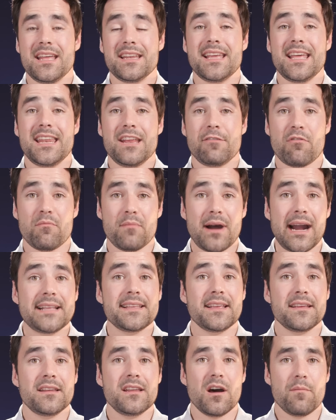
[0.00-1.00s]
and getting
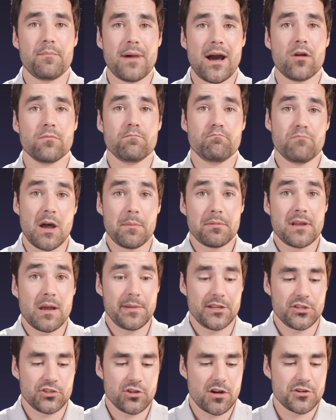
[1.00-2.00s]
reminded about
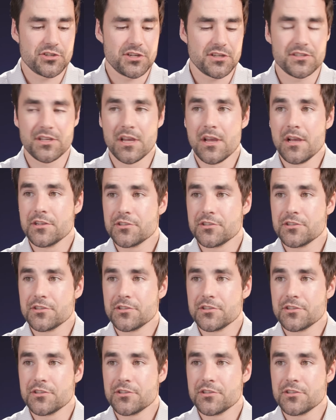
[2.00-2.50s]
upcoming charges.